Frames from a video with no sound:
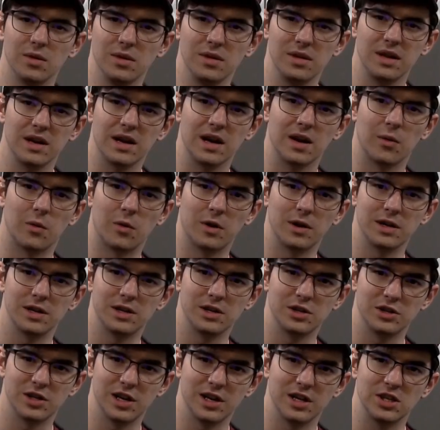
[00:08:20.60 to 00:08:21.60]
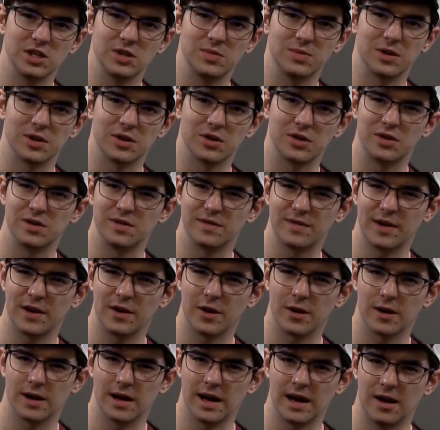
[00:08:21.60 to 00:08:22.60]
only thing I wanted to change but couldn't
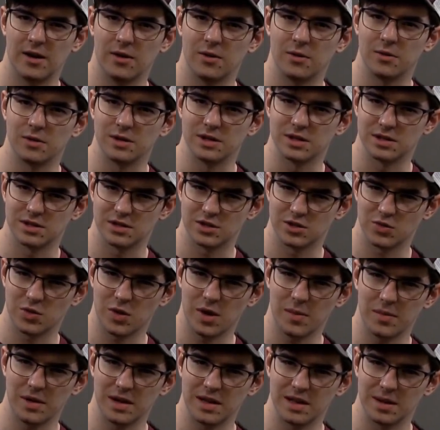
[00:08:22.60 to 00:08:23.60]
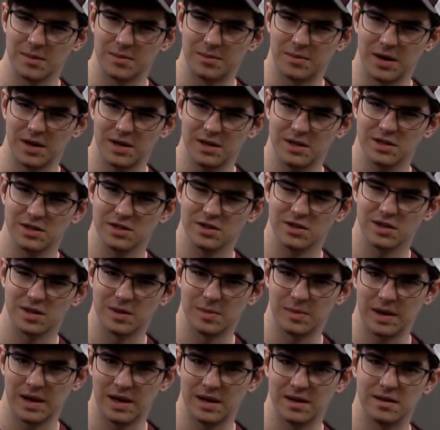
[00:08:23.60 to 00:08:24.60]
figure out how was swapping the buttons on
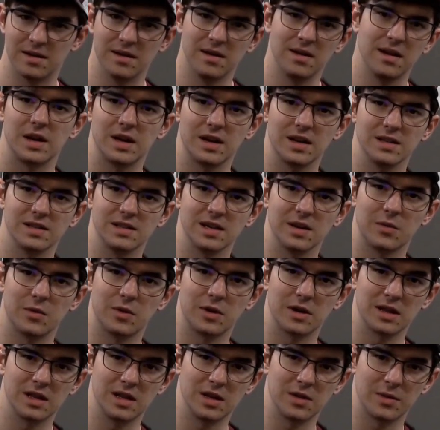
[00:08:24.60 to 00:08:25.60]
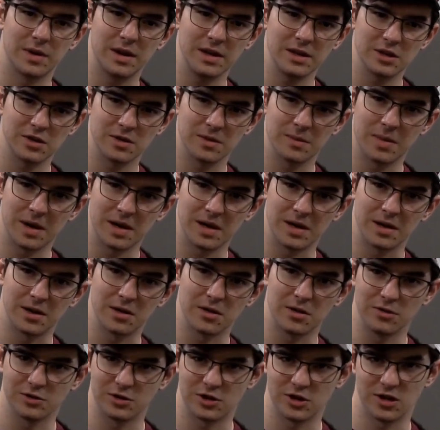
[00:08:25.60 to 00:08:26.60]
the pen, because I wanted the eraser button
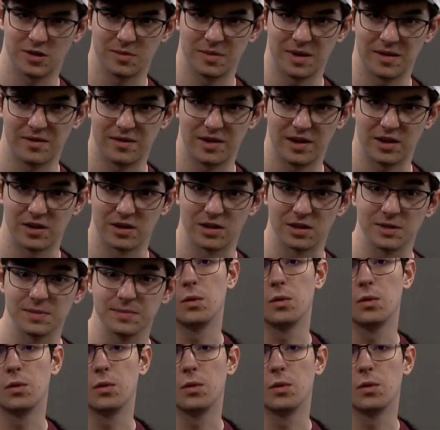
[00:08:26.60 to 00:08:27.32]
closer to my fingers.